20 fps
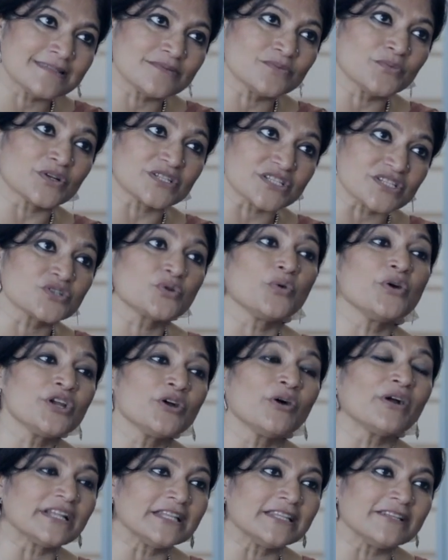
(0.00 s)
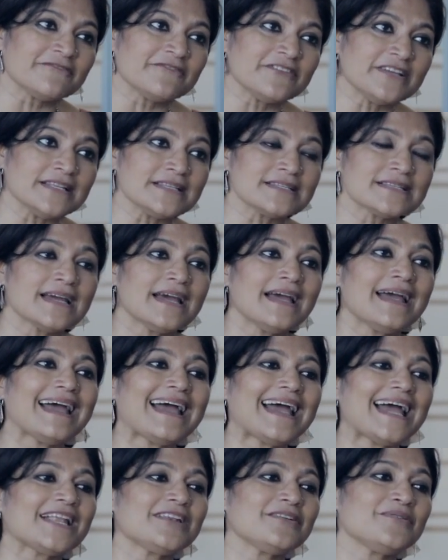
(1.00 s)
what is going on in the field,
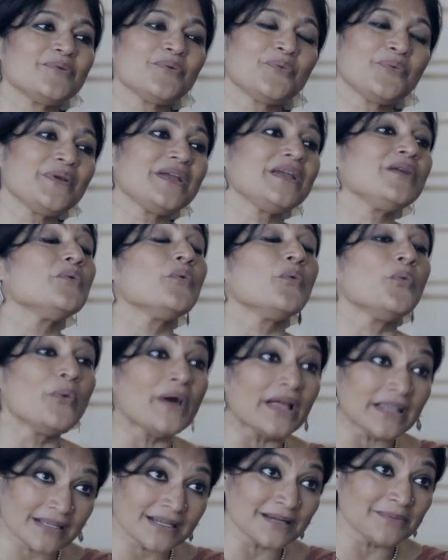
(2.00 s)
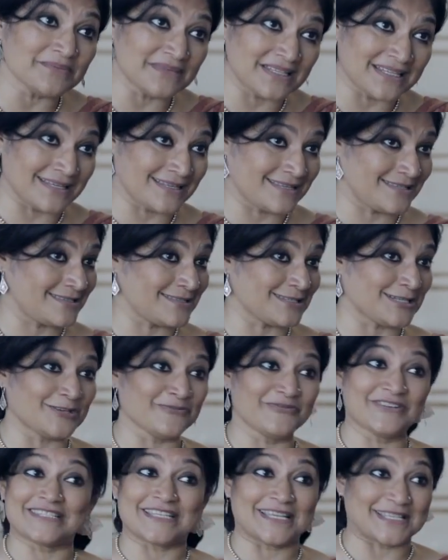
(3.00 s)
and we welcome these
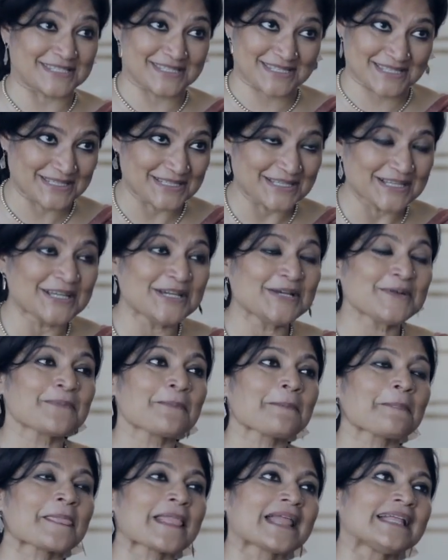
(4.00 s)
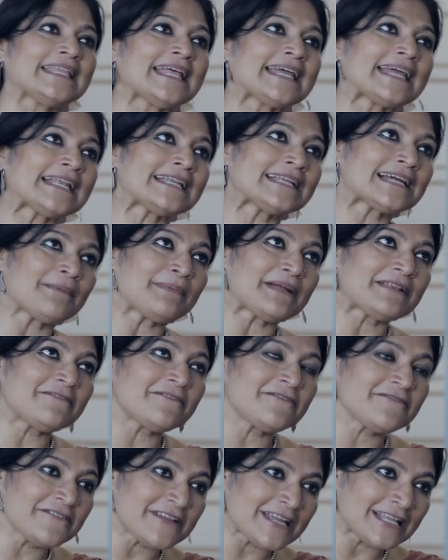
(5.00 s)
visits. They can come and
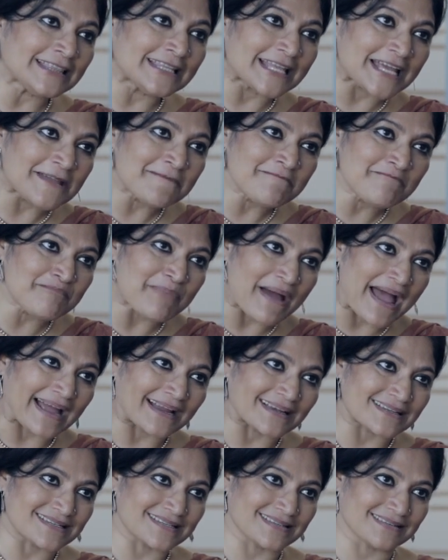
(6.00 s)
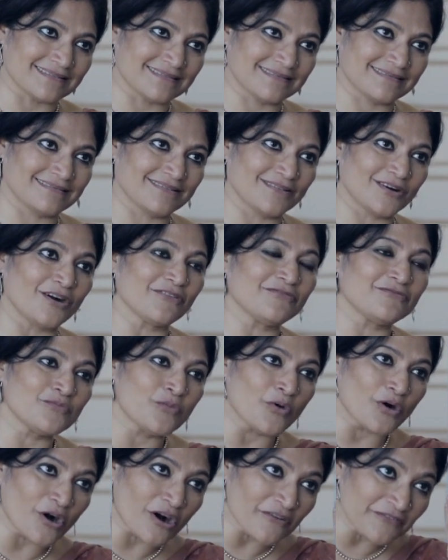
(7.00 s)
feel the impact
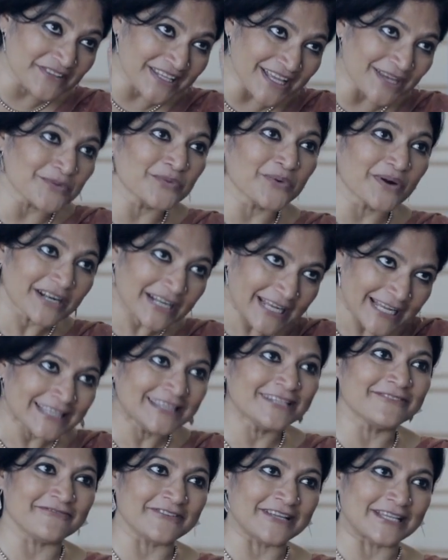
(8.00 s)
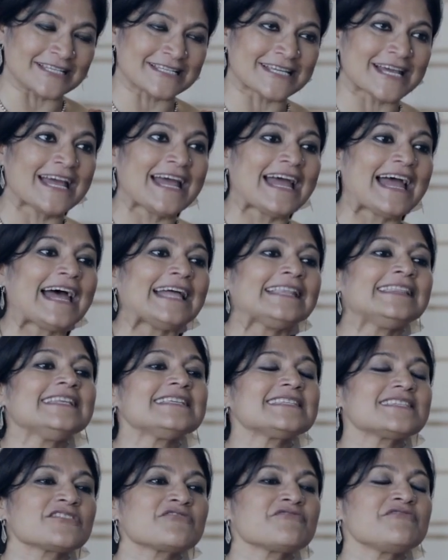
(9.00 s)
of their work in the field, and
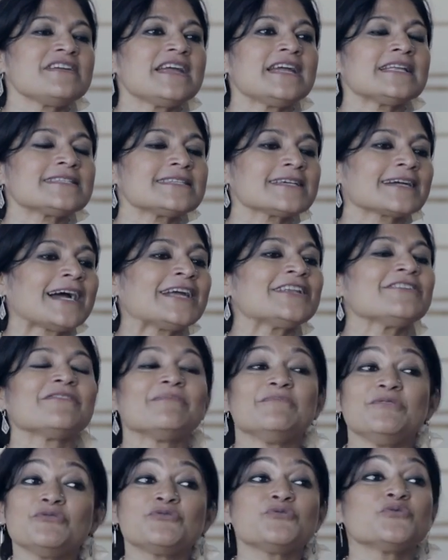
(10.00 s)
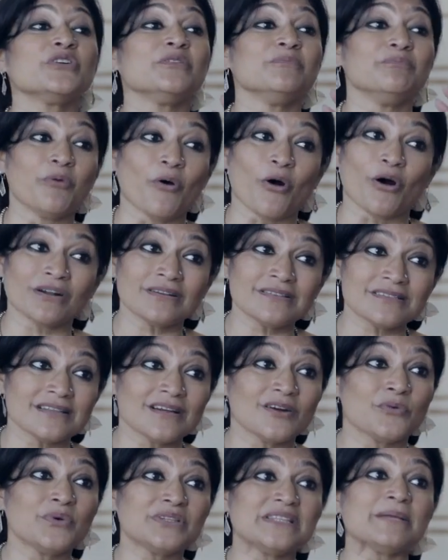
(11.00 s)
this creates a kind of a mutual bond
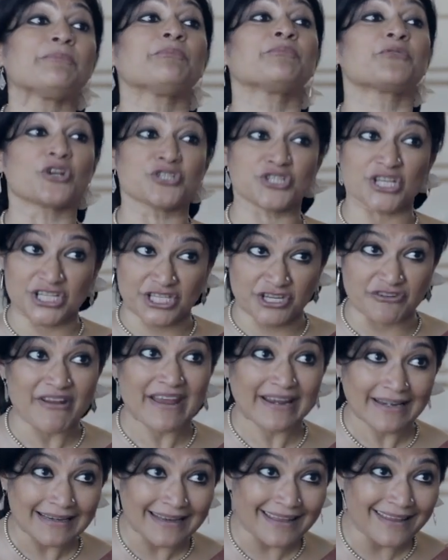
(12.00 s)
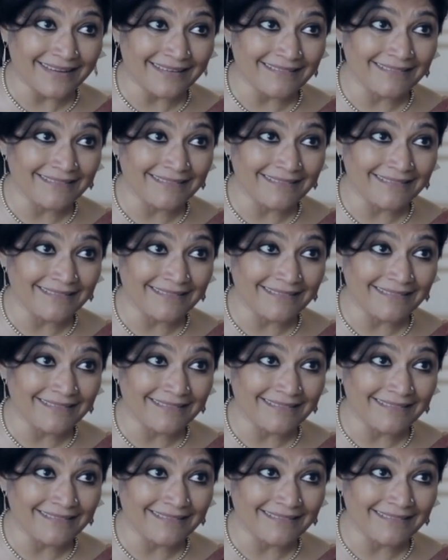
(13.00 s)
with the project directly,